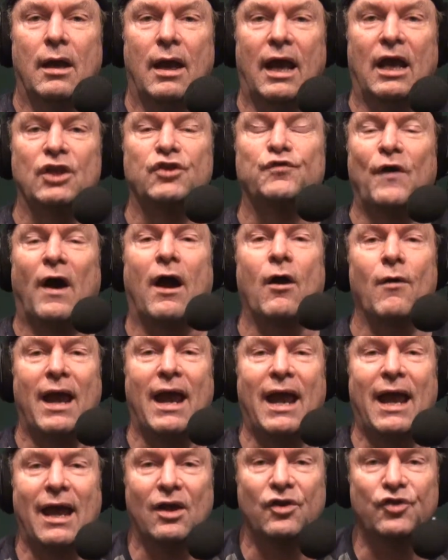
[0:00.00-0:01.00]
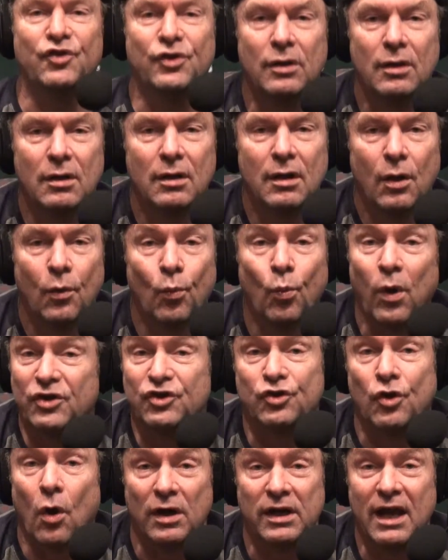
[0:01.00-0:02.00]
as far as
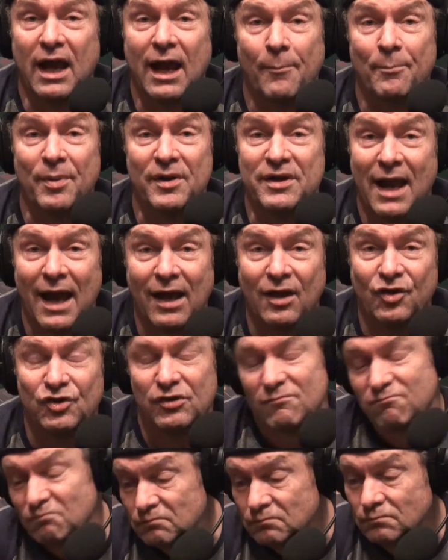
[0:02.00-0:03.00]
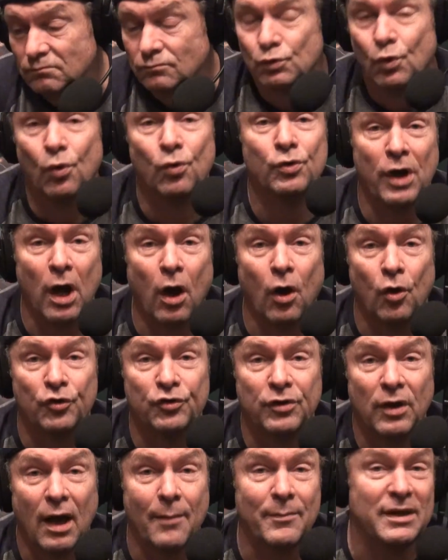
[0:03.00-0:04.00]
what's going to happen next, who
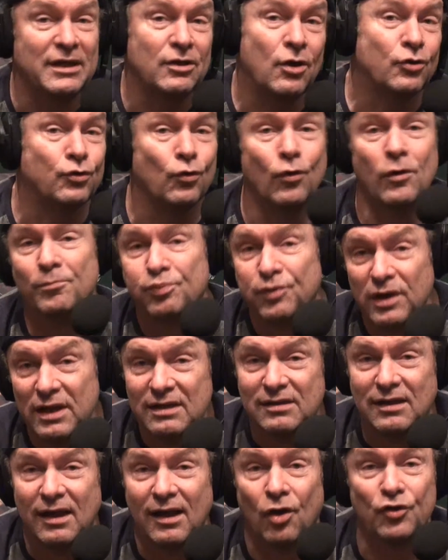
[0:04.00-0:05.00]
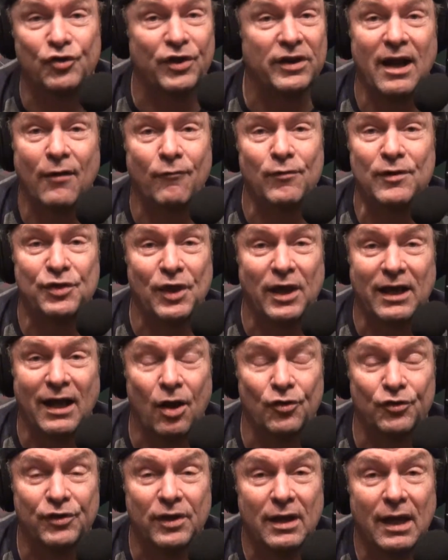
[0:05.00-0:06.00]
knows? I mean, they're doing plea deals and everything
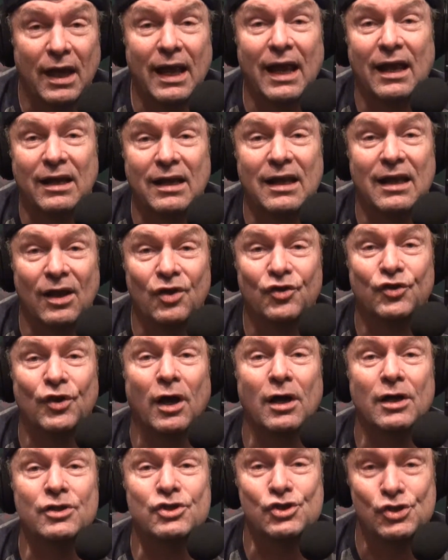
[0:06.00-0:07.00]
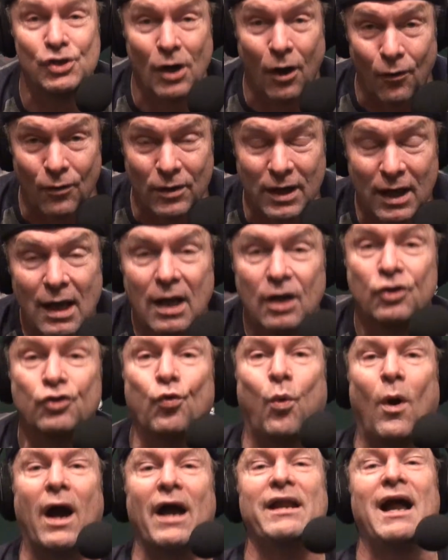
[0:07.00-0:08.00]
else. It is a joke.
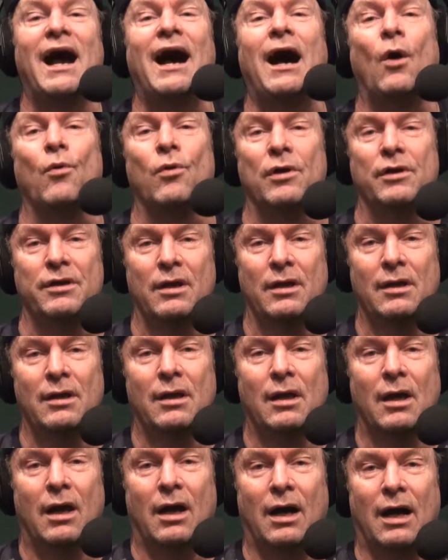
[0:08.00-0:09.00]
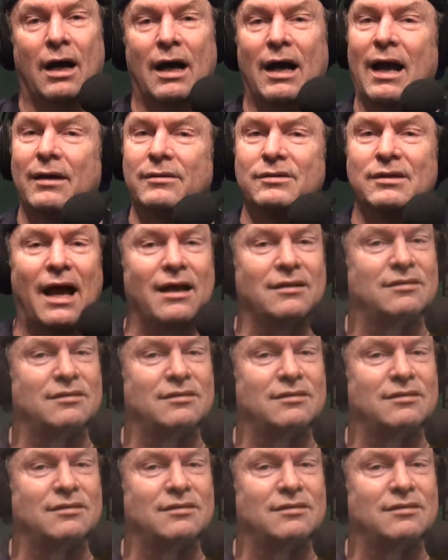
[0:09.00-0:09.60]
Dwight Howard, I'll